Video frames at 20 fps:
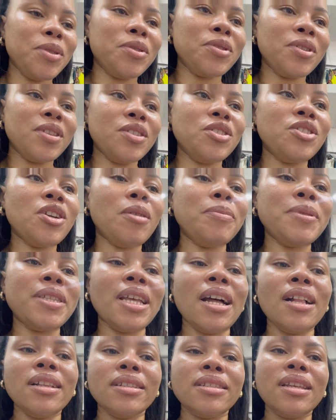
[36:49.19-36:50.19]
So this shop
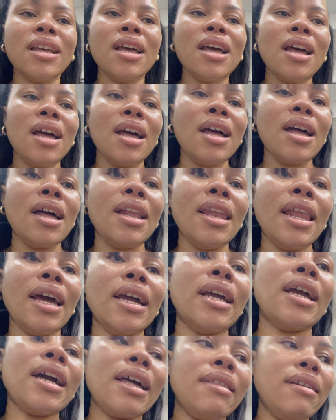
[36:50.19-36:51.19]
sells,
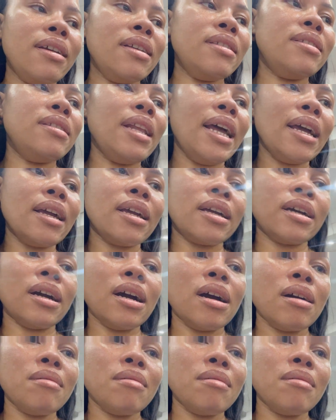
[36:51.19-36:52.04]
like, I think it's like